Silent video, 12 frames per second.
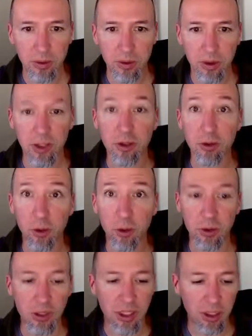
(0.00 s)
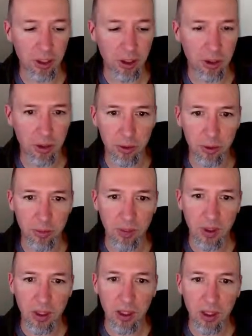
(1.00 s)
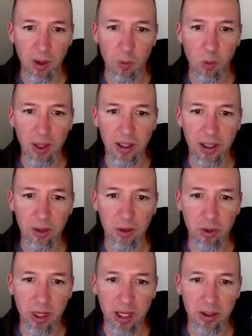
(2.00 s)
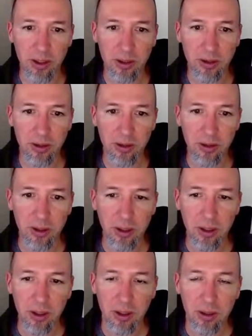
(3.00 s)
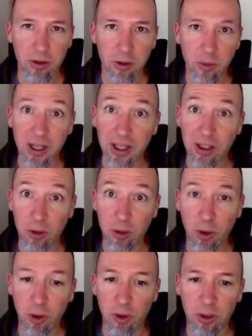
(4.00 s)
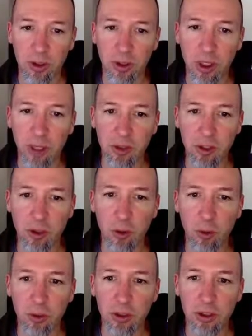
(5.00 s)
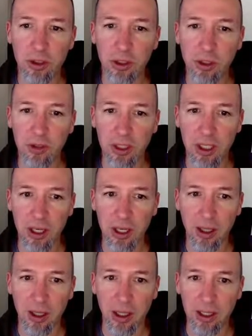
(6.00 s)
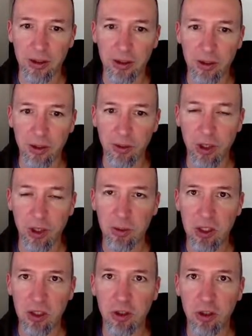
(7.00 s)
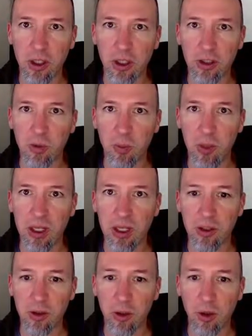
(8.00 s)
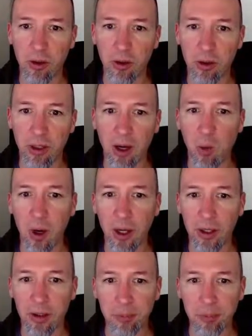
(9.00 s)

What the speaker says: Control Z to undo. And while I drag this to make it taller, I'm going to hold the Shift key, and that is going to let me just make it taller and not wider.